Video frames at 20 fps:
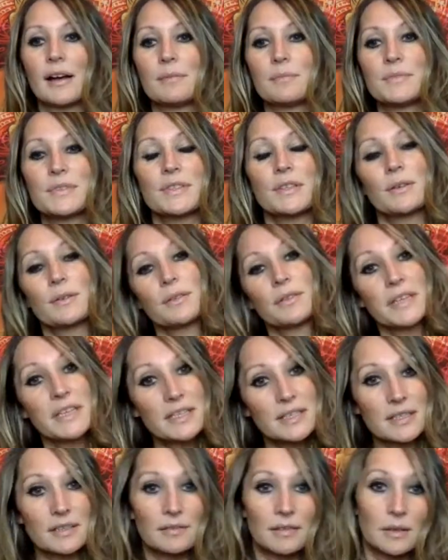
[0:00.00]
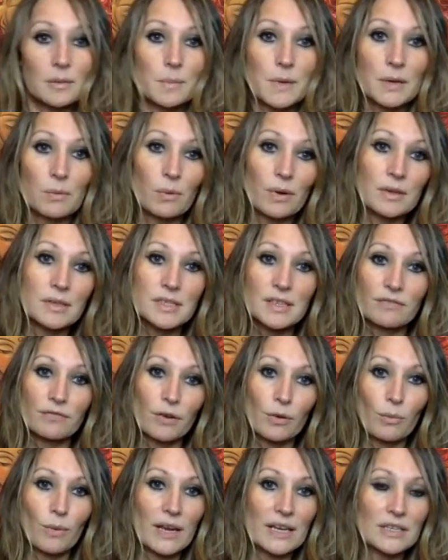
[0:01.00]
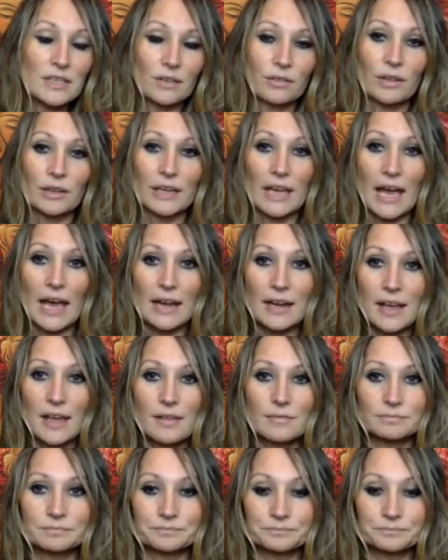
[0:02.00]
So at least a little bit different way to look at it.